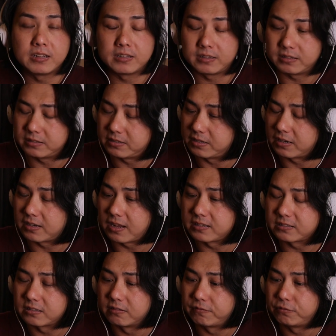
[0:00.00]
it's the
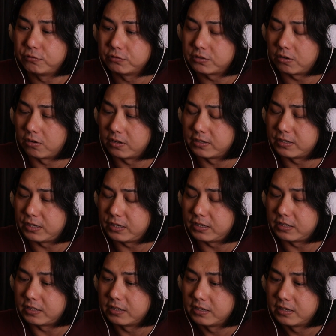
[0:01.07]
classical flute on
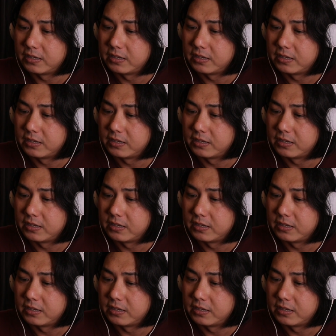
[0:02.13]
the